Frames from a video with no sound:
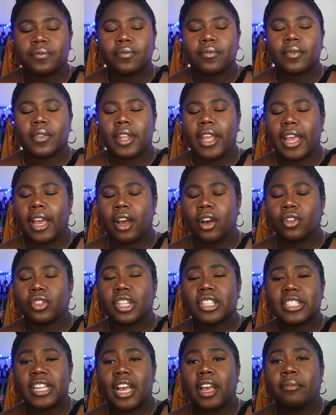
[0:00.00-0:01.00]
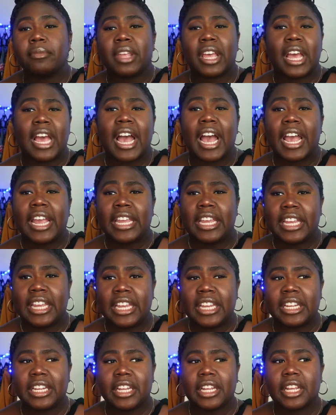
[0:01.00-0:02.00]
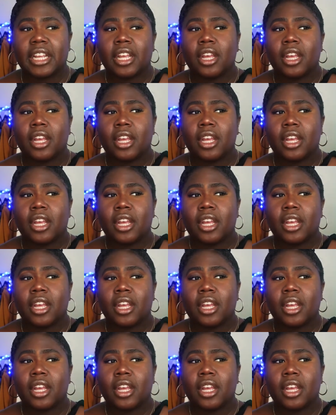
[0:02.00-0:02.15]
Now, the time that I hit,